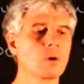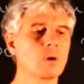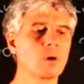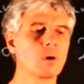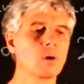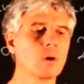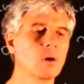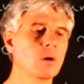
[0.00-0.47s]

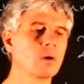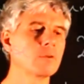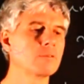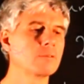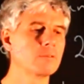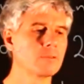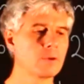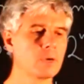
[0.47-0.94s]
of
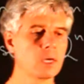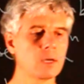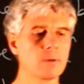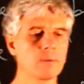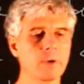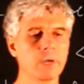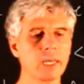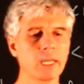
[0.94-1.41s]

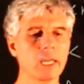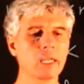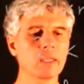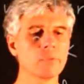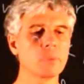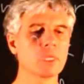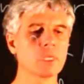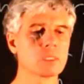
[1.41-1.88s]

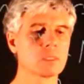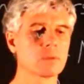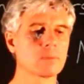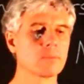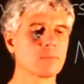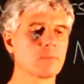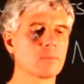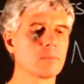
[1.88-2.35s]
n bits
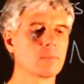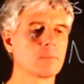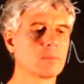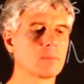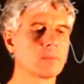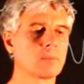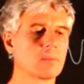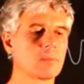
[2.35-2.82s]

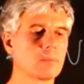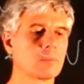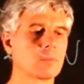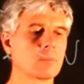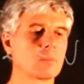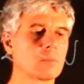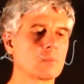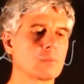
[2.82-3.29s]

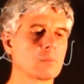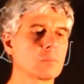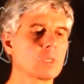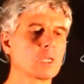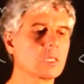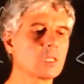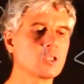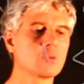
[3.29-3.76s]

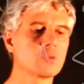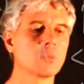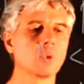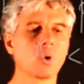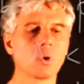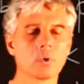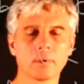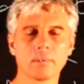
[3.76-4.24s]
in each
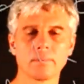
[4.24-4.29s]
block.